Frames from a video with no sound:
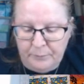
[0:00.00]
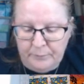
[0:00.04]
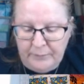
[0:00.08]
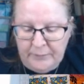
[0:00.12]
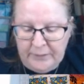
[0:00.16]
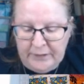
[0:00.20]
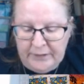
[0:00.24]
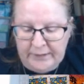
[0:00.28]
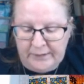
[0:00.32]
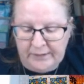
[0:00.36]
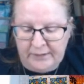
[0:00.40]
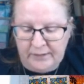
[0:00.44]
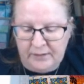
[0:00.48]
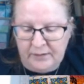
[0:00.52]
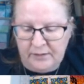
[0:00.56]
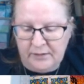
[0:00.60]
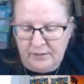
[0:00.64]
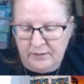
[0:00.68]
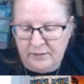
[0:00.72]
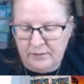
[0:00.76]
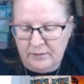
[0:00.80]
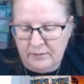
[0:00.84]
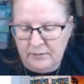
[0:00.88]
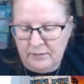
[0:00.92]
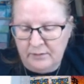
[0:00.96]
It's
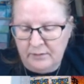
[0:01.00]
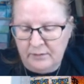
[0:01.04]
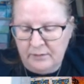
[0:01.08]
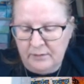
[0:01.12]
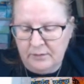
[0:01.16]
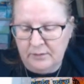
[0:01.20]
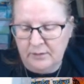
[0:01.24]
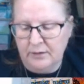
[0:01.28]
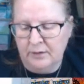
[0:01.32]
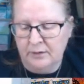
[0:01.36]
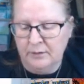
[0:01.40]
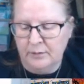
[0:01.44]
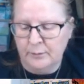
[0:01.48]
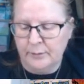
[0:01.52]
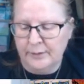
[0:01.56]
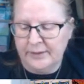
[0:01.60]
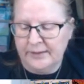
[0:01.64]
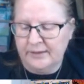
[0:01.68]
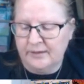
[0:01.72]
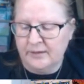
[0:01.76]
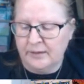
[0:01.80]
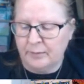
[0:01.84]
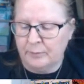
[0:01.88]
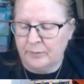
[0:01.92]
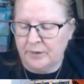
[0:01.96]
not always
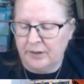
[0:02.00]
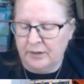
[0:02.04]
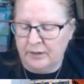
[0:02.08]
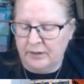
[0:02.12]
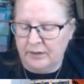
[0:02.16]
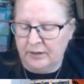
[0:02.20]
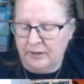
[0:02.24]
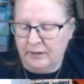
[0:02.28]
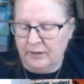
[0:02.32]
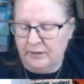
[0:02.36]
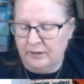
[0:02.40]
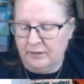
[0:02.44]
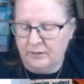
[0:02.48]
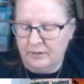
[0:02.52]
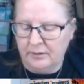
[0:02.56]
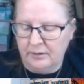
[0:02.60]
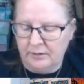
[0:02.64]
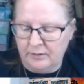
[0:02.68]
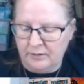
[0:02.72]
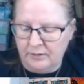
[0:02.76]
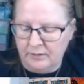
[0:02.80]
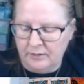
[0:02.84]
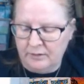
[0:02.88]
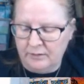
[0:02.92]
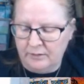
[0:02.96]
something that you
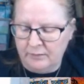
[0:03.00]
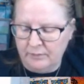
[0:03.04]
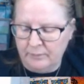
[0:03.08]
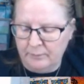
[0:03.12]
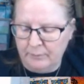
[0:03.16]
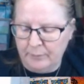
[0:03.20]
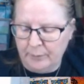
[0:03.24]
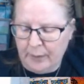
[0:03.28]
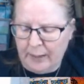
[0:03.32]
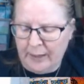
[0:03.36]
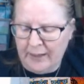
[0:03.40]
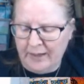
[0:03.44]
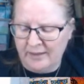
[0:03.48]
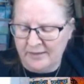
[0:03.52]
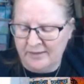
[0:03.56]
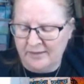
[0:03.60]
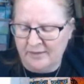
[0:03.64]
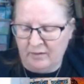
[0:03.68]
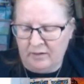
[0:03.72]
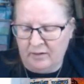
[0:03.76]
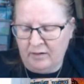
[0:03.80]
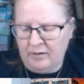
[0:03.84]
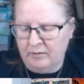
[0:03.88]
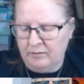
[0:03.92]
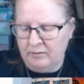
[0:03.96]
can pass
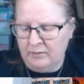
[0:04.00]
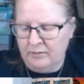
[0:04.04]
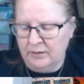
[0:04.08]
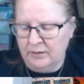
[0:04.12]
on,